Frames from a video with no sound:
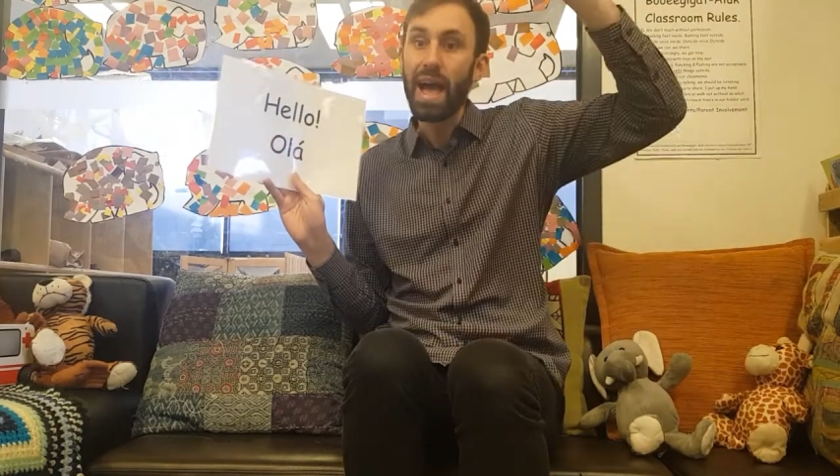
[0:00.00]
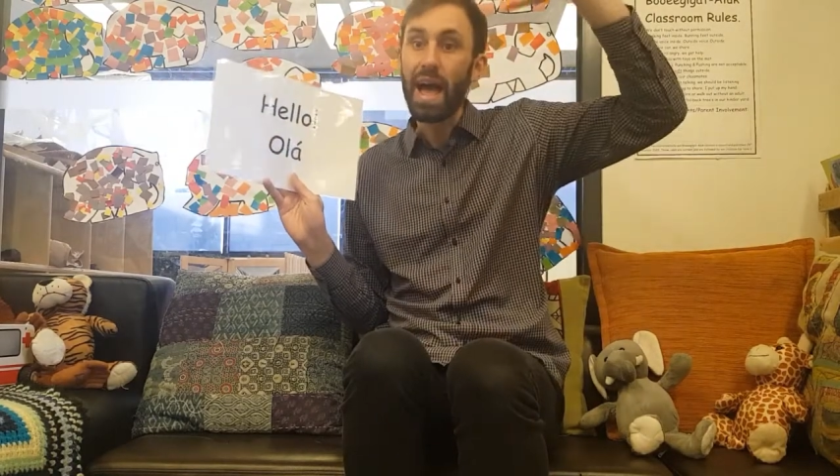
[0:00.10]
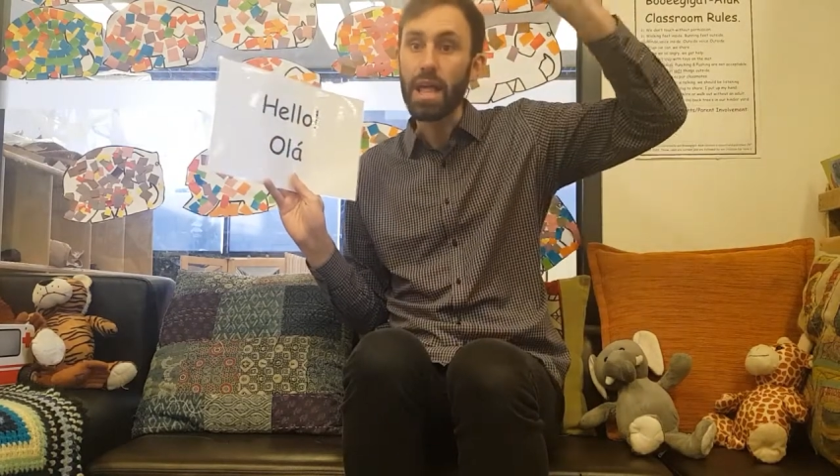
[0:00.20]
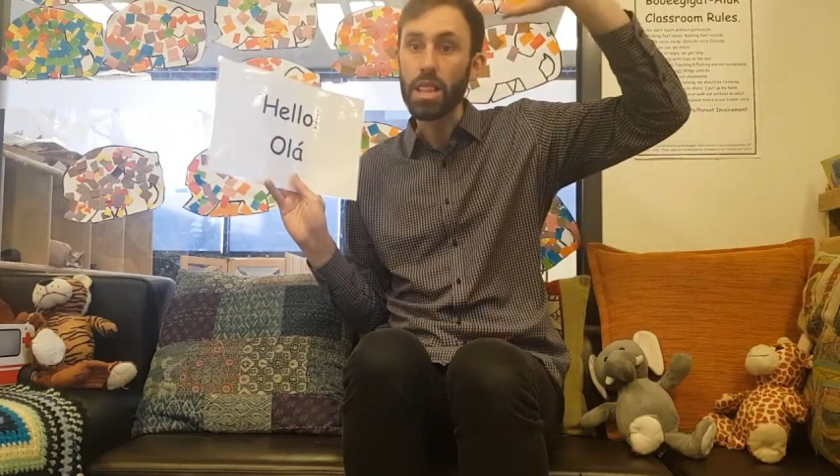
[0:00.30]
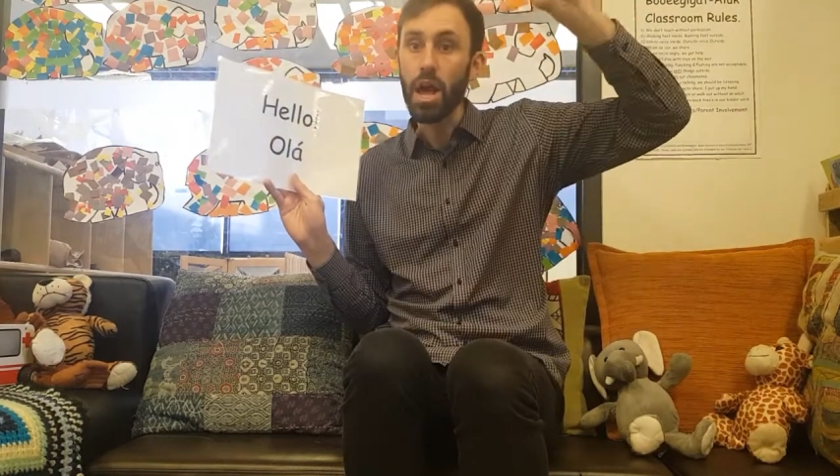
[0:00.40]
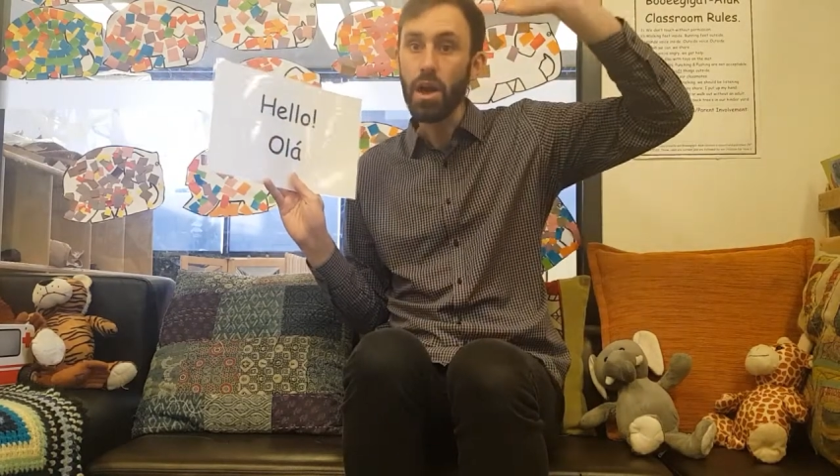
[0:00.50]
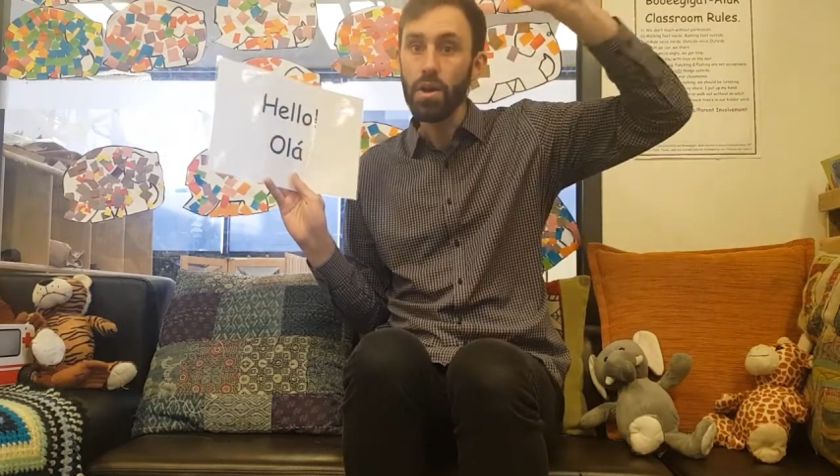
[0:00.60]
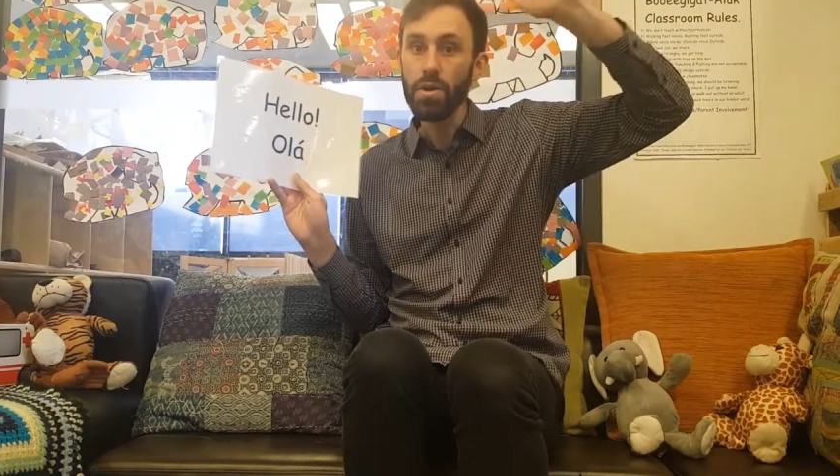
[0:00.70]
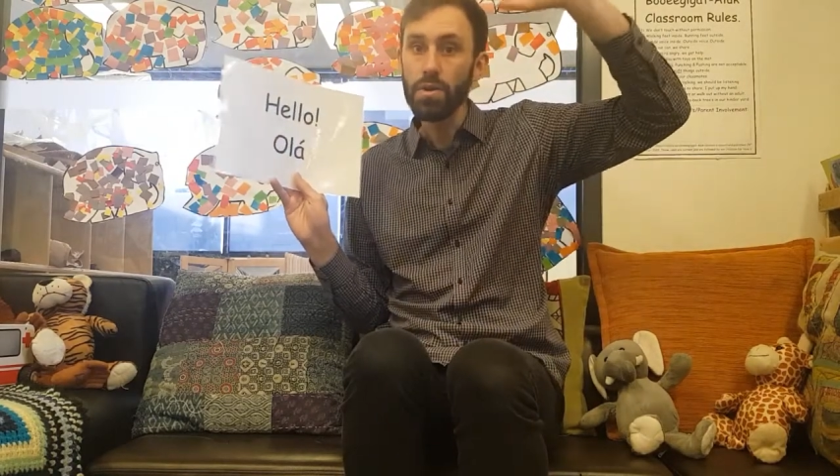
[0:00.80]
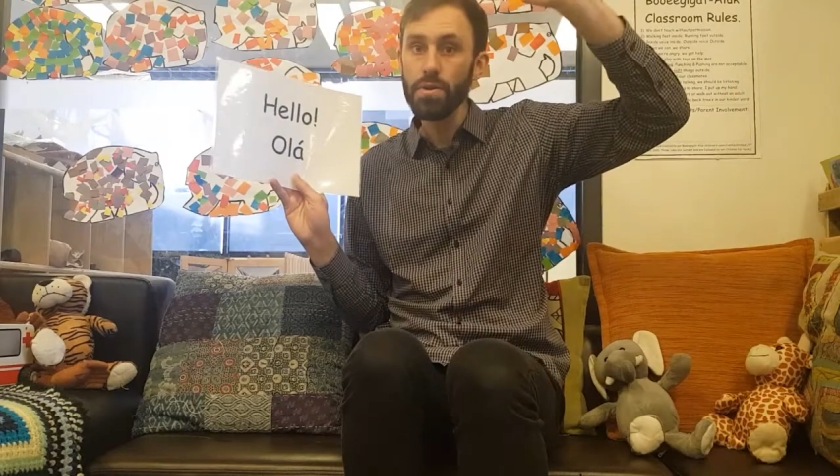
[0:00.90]

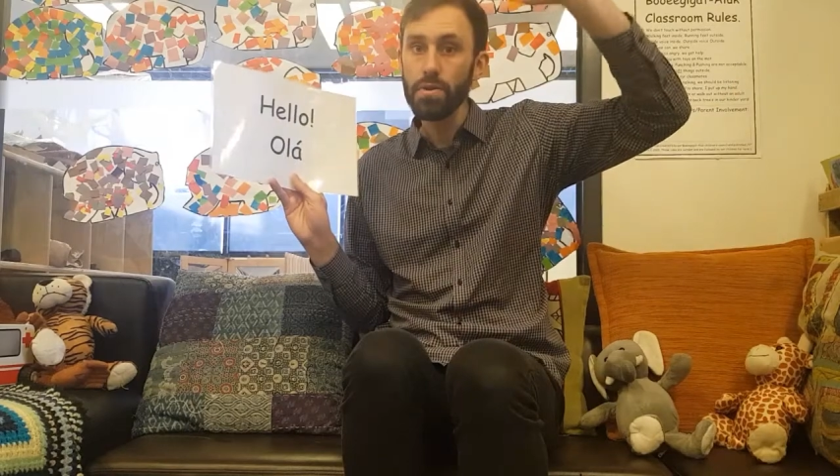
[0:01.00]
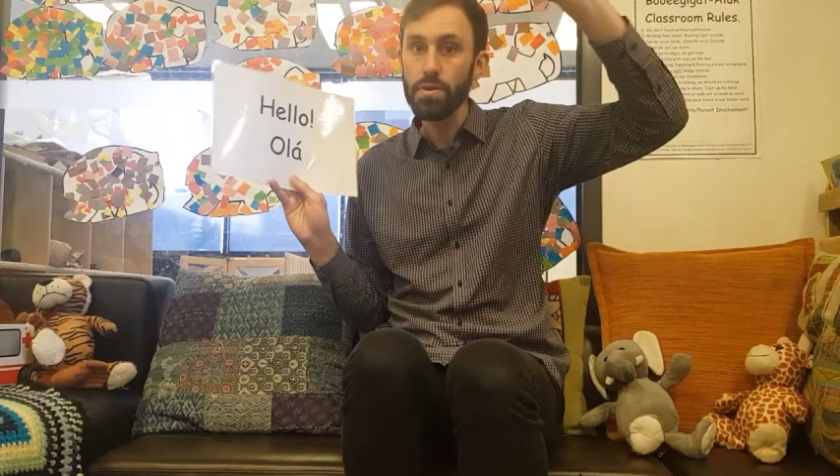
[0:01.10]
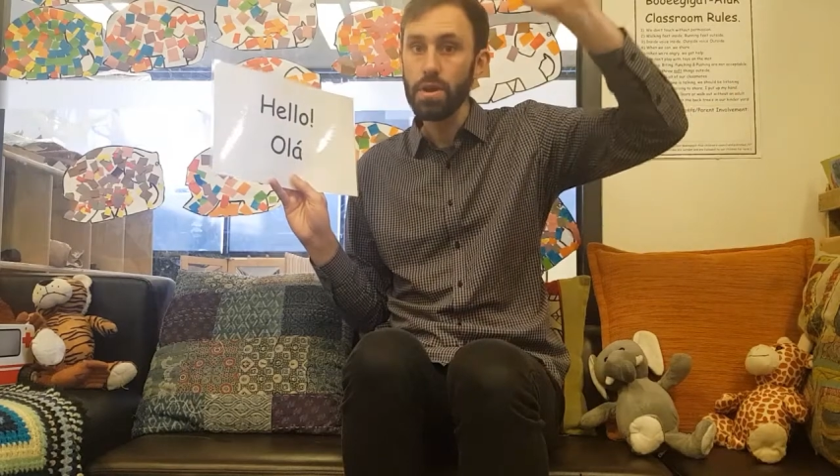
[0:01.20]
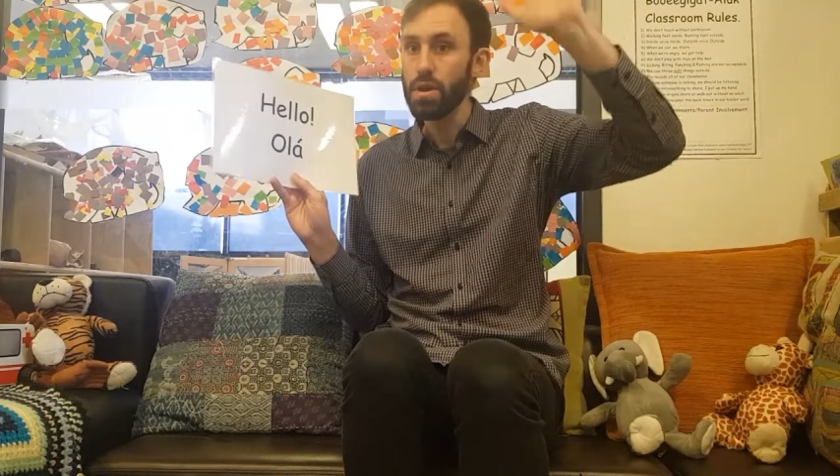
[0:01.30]
hello,